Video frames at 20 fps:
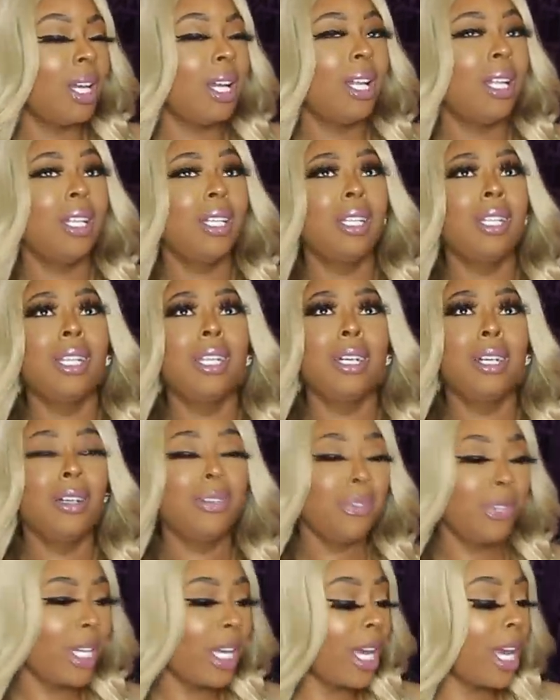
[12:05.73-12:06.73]
I
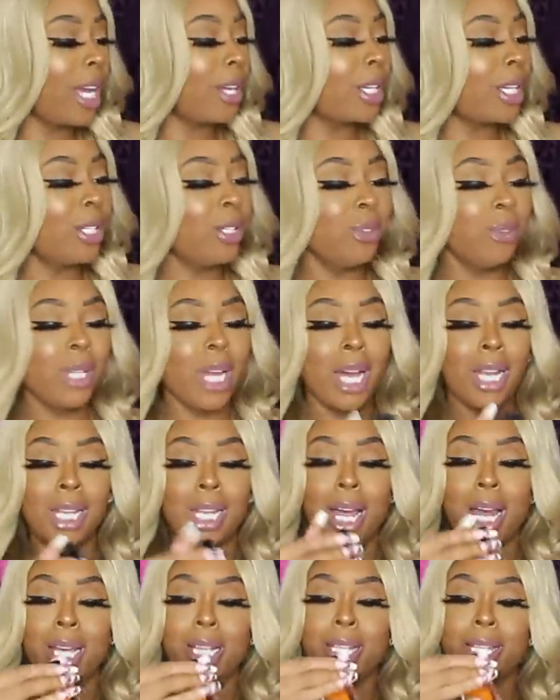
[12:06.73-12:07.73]
love that. How can you not
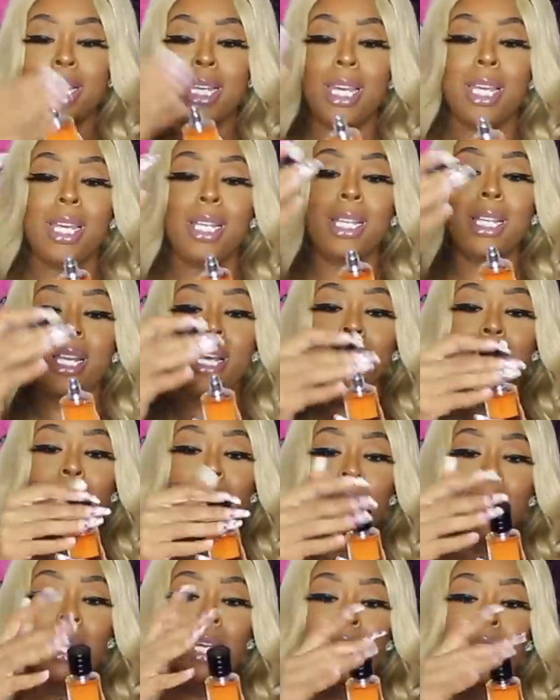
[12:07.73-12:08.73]
like that? It has
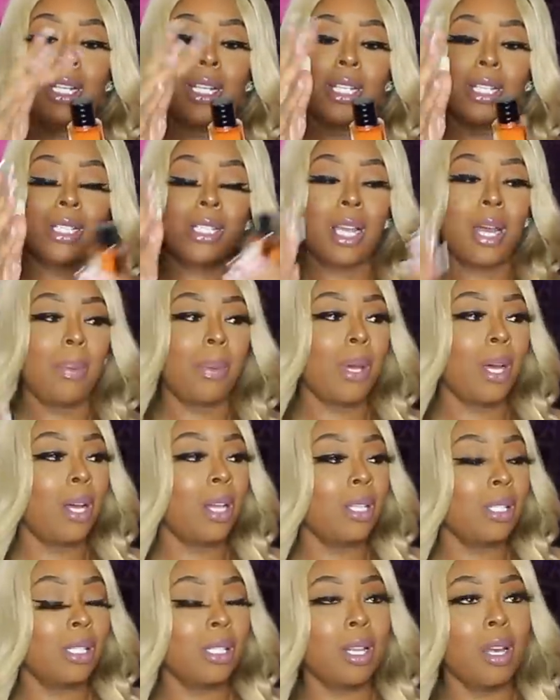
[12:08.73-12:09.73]
the magnetic top
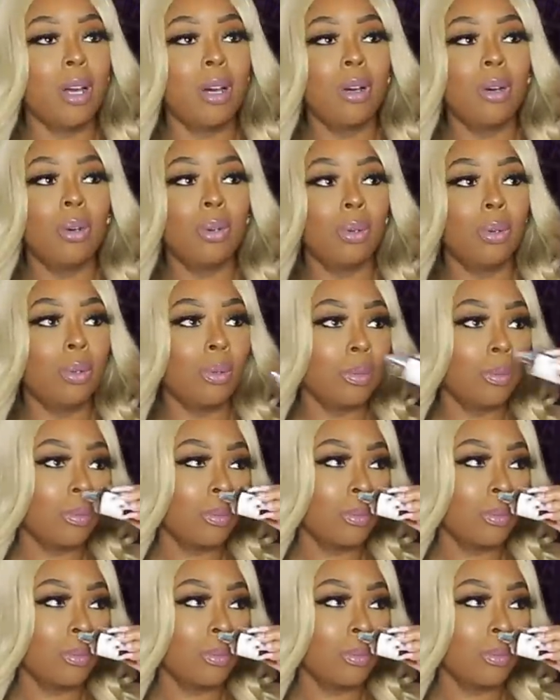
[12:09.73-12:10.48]
also.